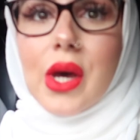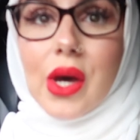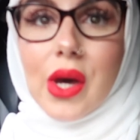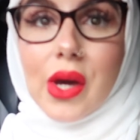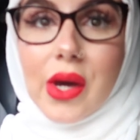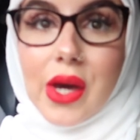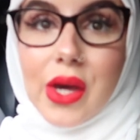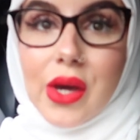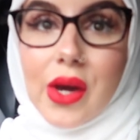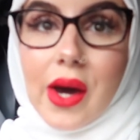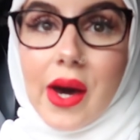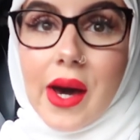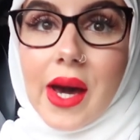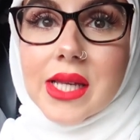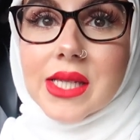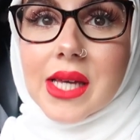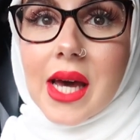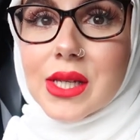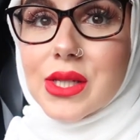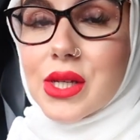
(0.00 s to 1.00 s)
Okay you
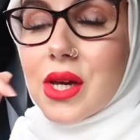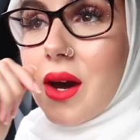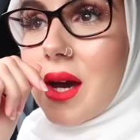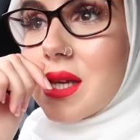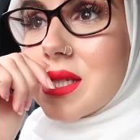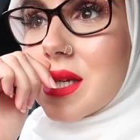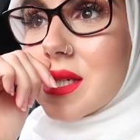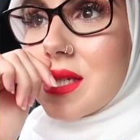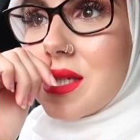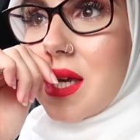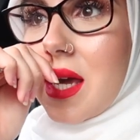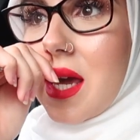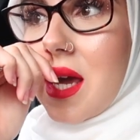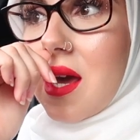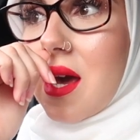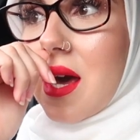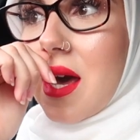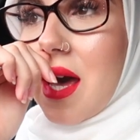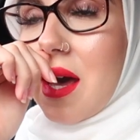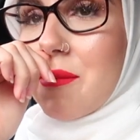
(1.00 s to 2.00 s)
guys, as you guys can
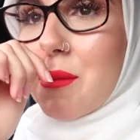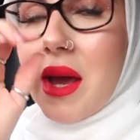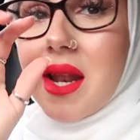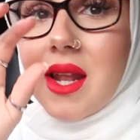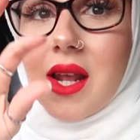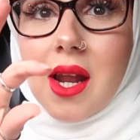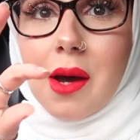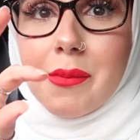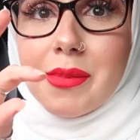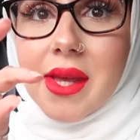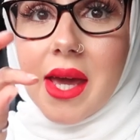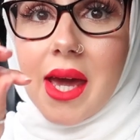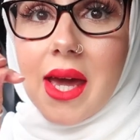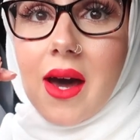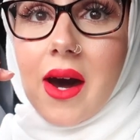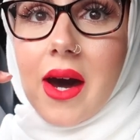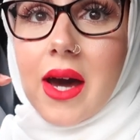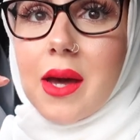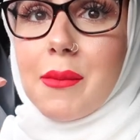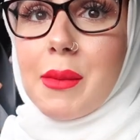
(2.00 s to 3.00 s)
see, um, a little
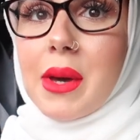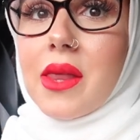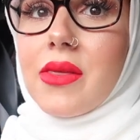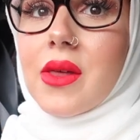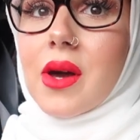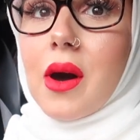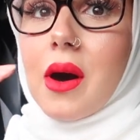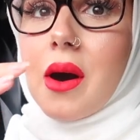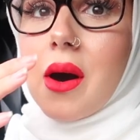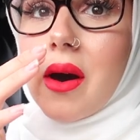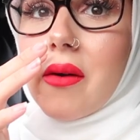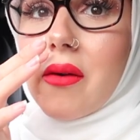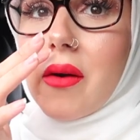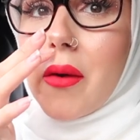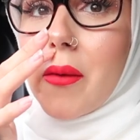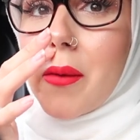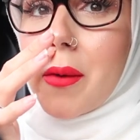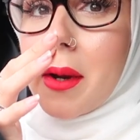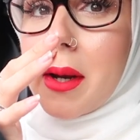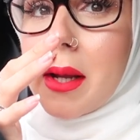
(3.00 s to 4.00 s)
update. I am in the car. I've
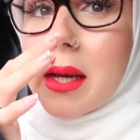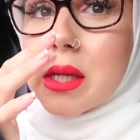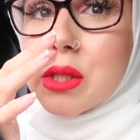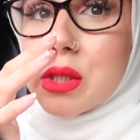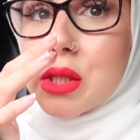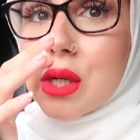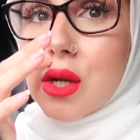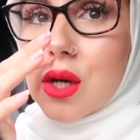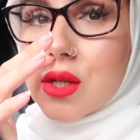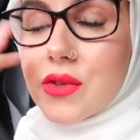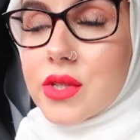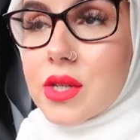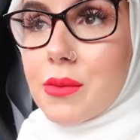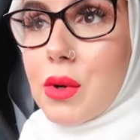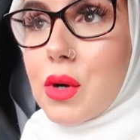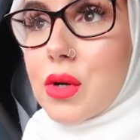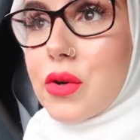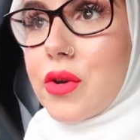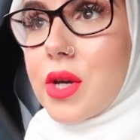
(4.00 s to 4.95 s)
got a really itchy nose for some odd